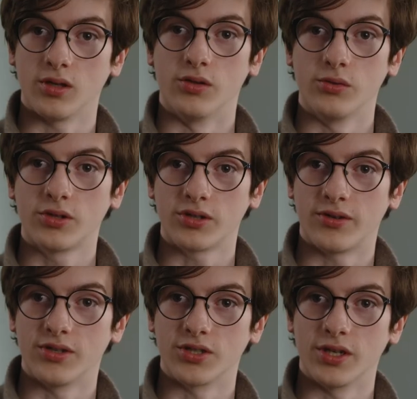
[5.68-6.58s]
and Nuclear
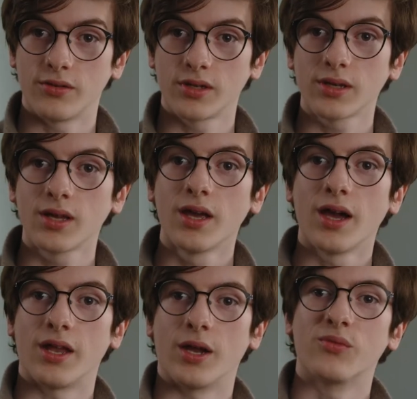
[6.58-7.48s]
Engineering,
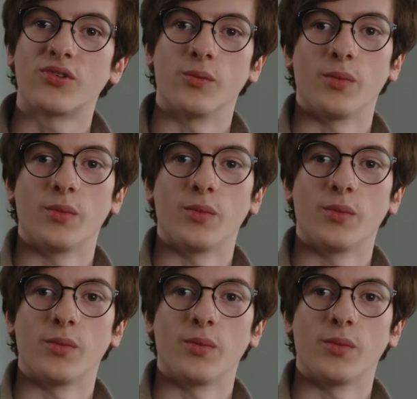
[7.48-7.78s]
and I'm from